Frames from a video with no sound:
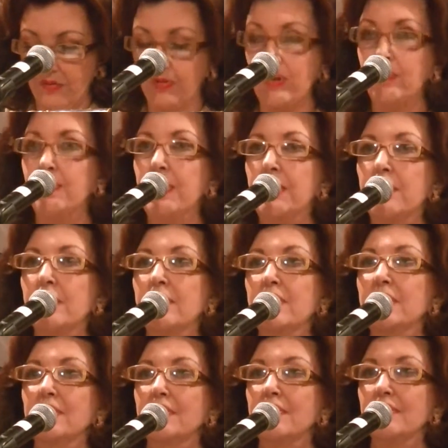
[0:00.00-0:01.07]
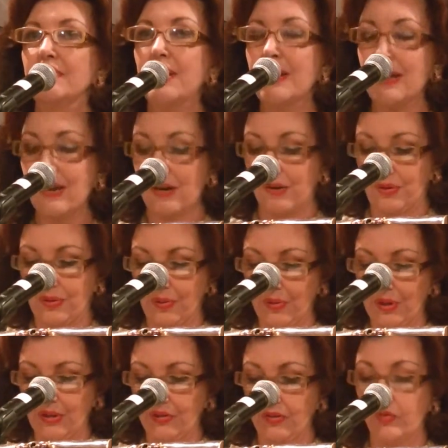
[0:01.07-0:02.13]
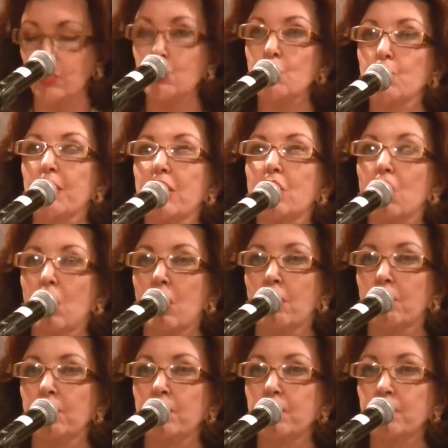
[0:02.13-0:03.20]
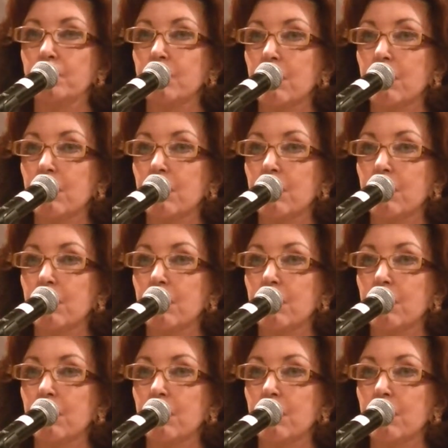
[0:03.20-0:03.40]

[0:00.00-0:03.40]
the better they are going to become.